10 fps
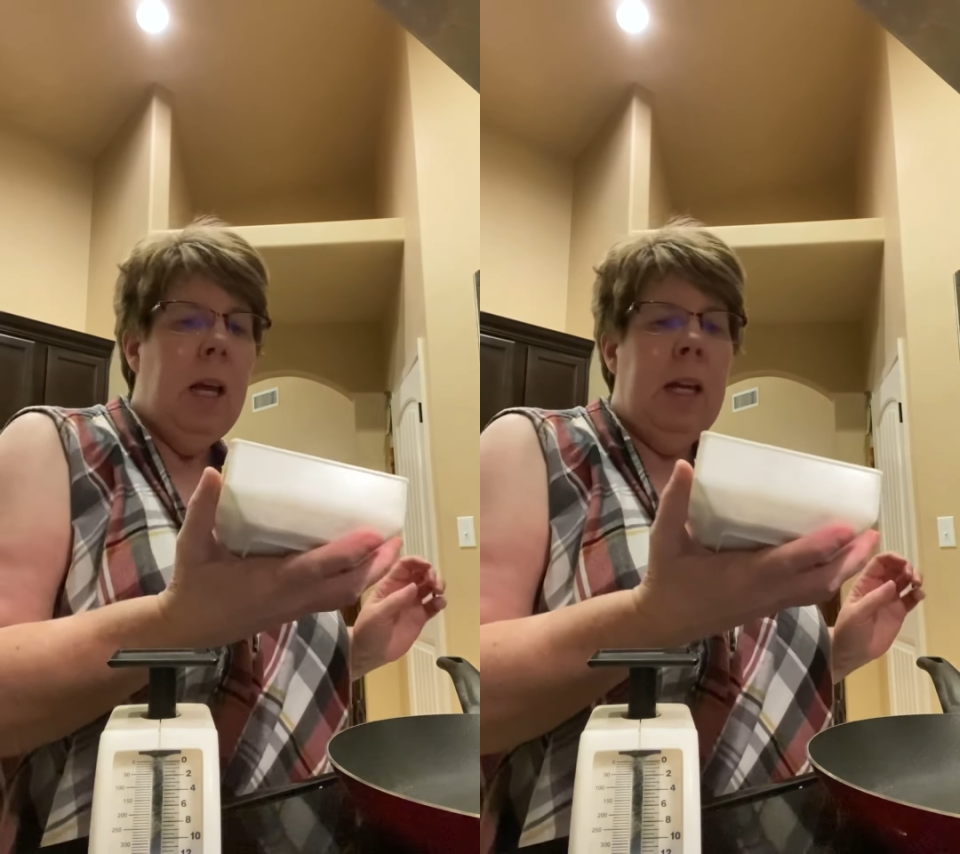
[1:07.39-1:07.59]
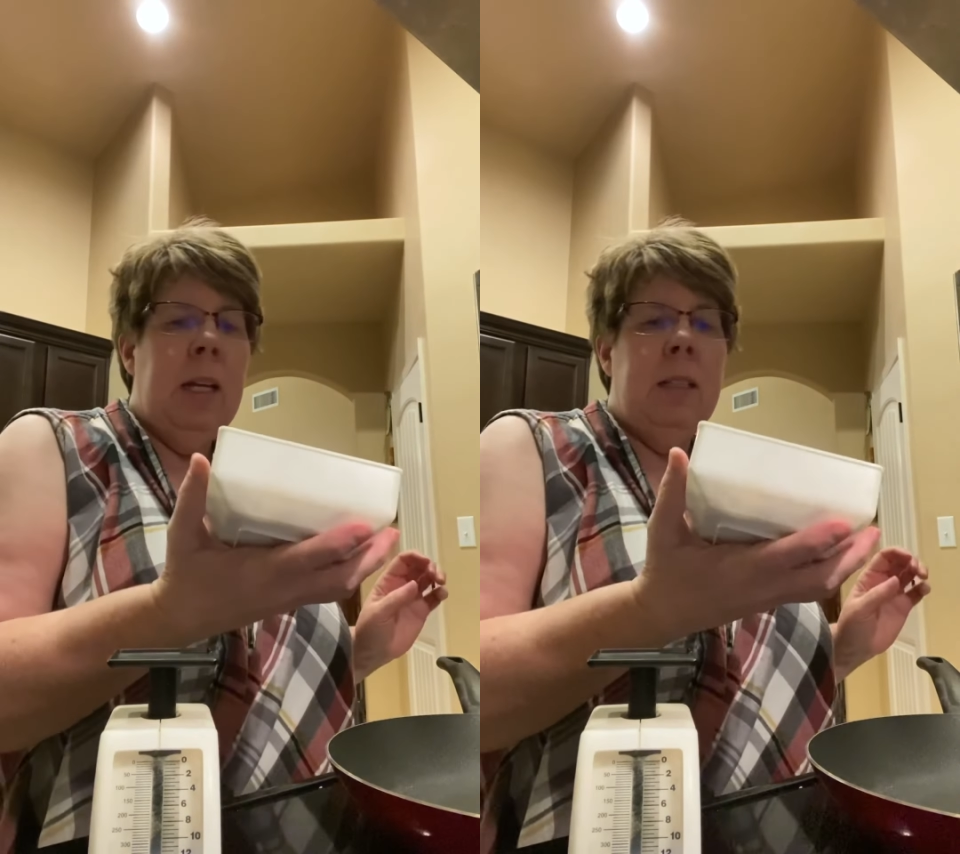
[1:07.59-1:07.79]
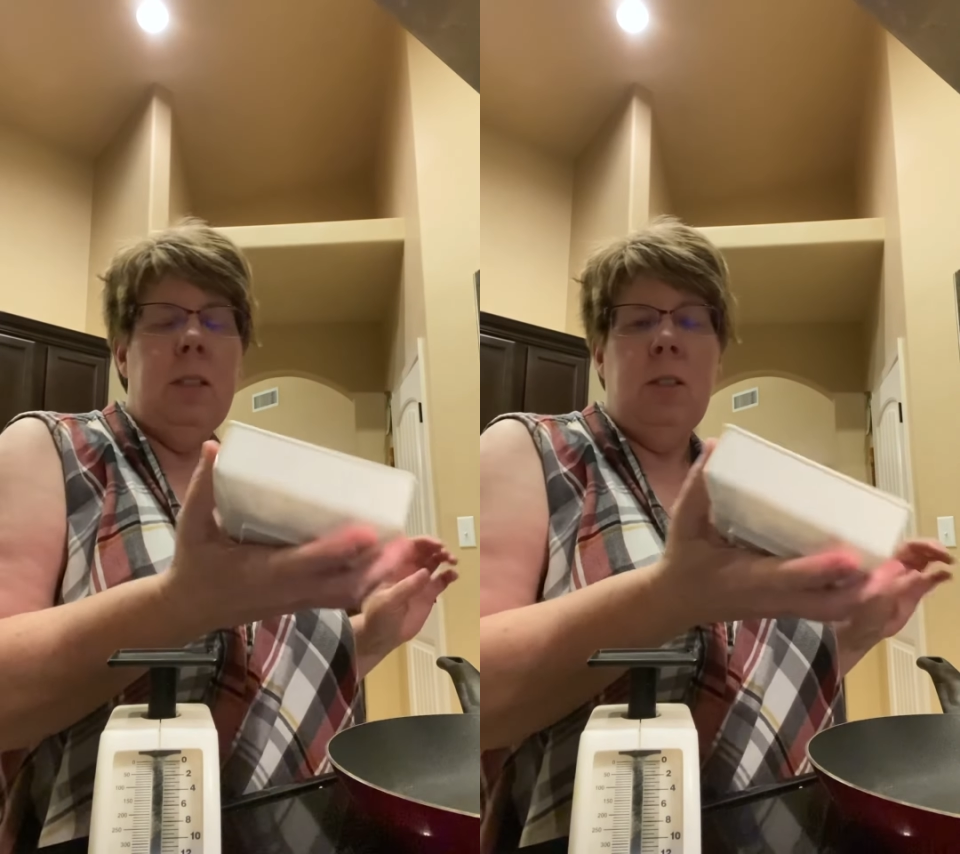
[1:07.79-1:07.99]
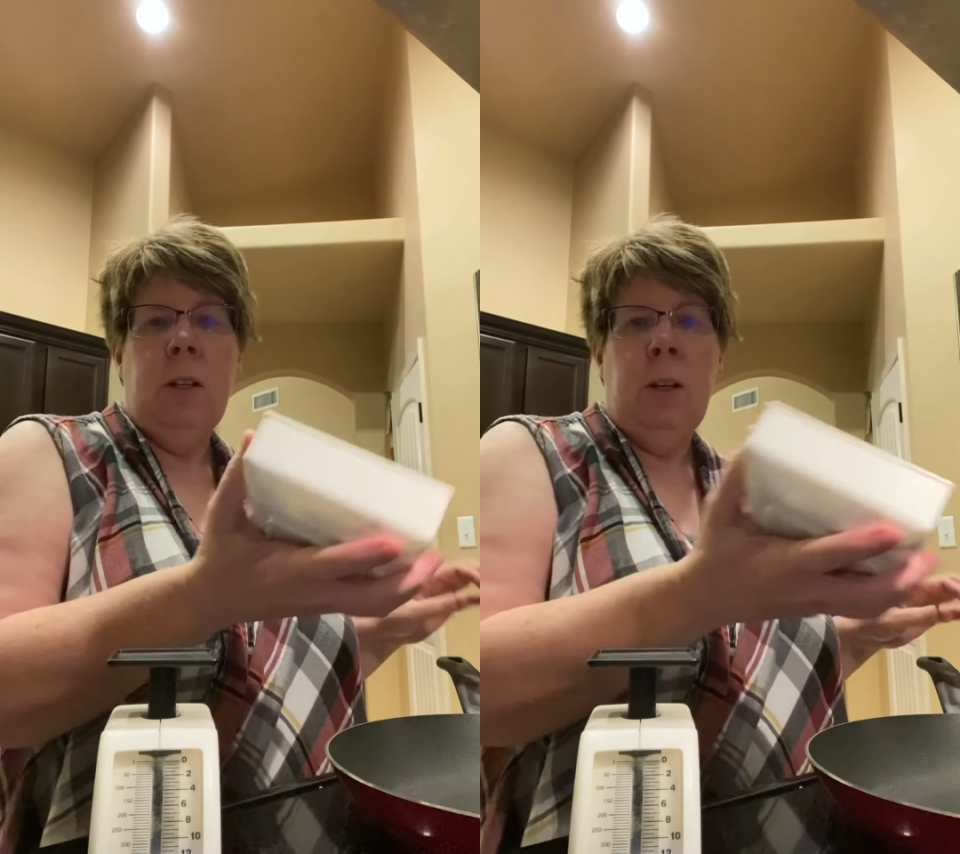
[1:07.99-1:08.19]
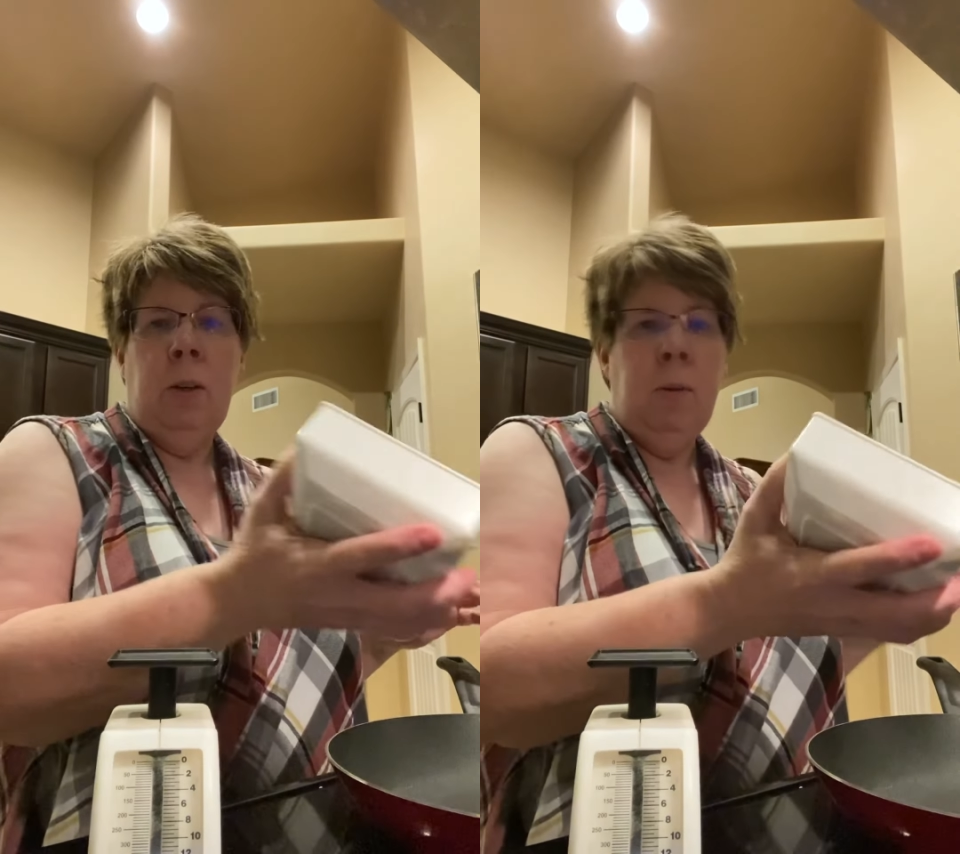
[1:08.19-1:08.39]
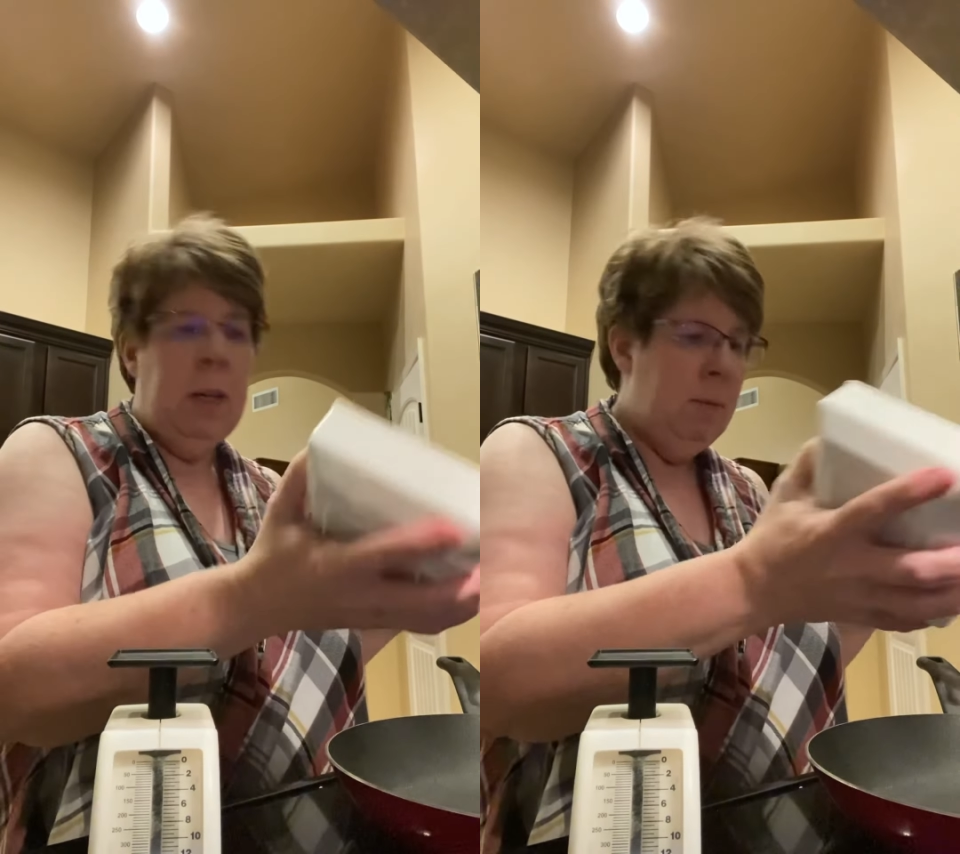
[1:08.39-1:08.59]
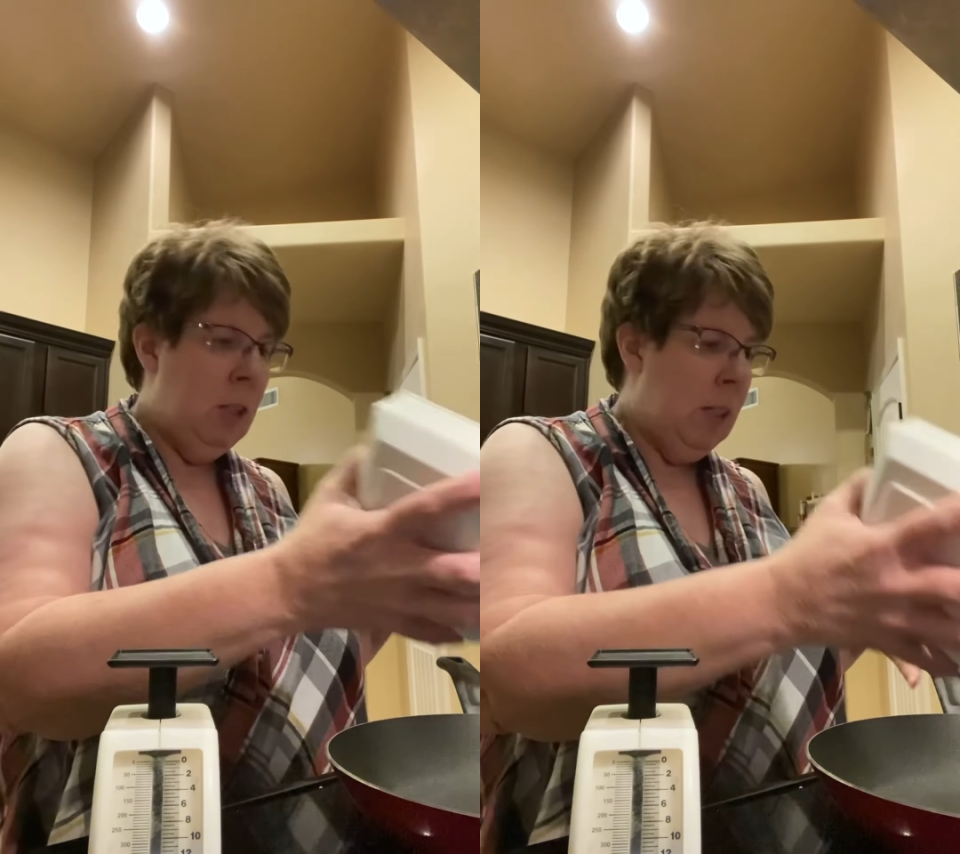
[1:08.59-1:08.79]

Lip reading: And so I'm just